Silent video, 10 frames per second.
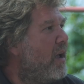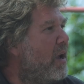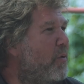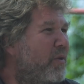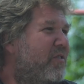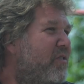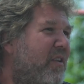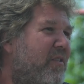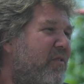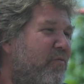It was
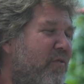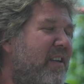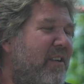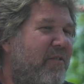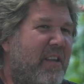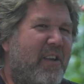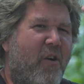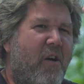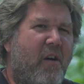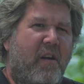just really, really
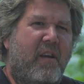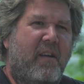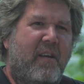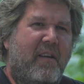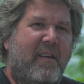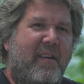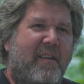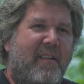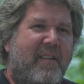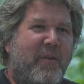hard.
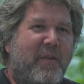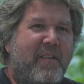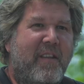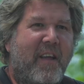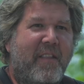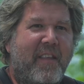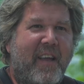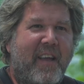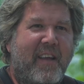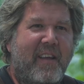There was
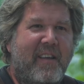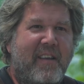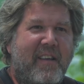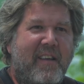nothing.